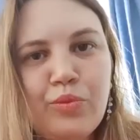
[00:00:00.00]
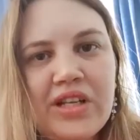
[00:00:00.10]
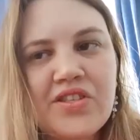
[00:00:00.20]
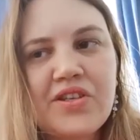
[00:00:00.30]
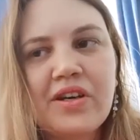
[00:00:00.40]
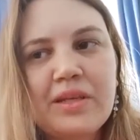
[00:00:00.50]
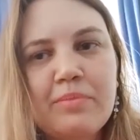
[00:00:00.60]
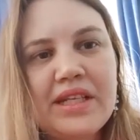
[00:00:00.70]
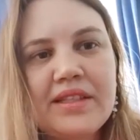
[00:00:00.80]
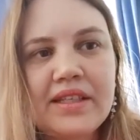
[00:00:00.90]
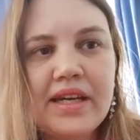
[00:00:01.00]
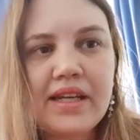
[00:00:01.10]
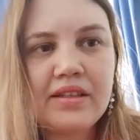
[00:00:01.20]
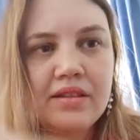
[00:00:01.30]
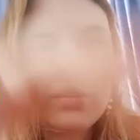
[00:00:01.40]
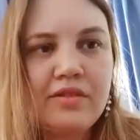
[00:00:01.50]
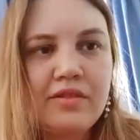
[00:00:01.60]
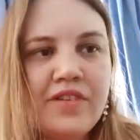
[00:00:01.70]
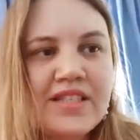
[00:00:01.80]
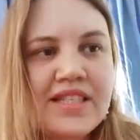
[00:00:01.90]
we'll certainly meet again
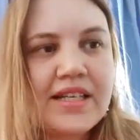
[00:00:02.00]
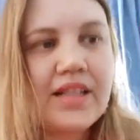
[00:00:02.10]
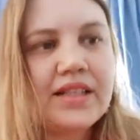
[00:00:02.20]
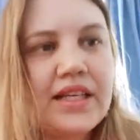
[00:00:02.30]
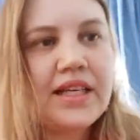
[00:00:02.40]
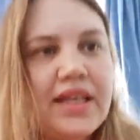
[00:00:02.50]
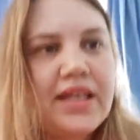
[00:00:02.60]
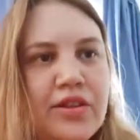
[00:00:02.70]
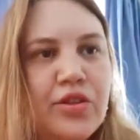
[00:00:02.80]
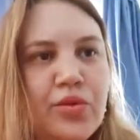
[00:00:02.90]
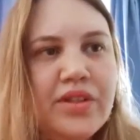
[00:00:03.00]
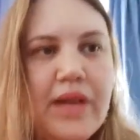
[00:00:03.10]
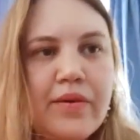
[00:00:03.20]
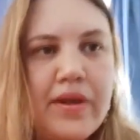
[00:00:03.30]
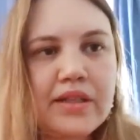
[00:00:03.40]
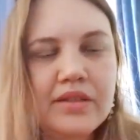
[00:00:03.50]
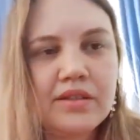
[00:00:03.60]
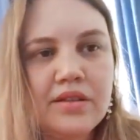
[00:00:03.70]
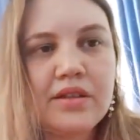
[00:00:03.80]
physically into a direct